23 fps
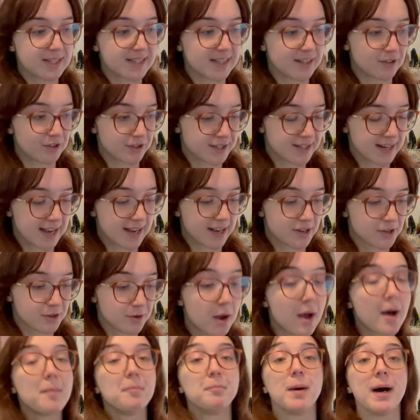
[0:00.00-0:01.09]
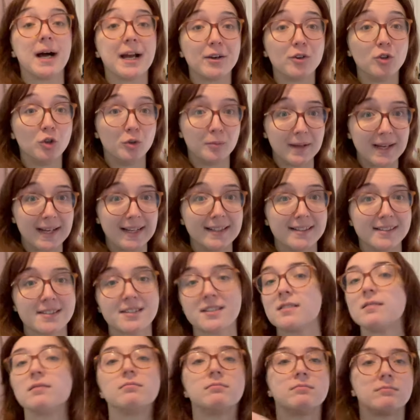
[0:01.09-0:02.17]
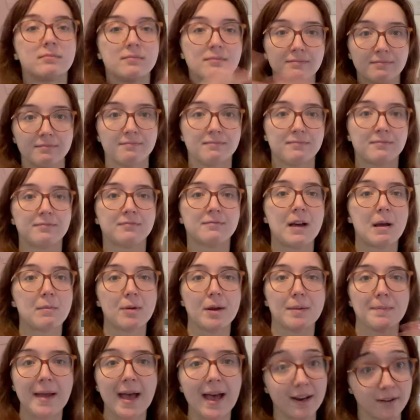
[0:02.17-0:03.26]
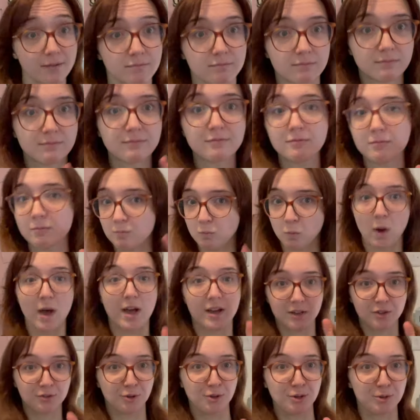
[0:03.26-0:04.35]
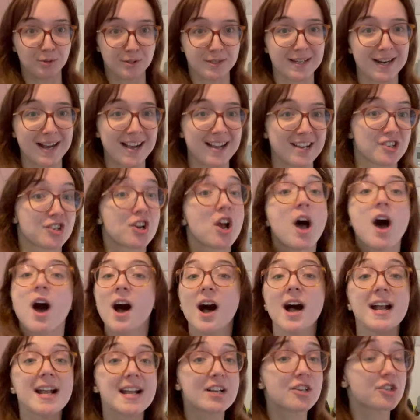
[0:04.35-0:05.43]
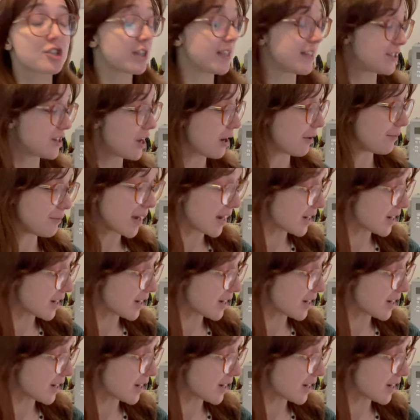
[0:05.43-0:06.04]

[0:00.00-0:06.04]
in your stash, by all means, fabric ban, work through your stash. I actually don't. I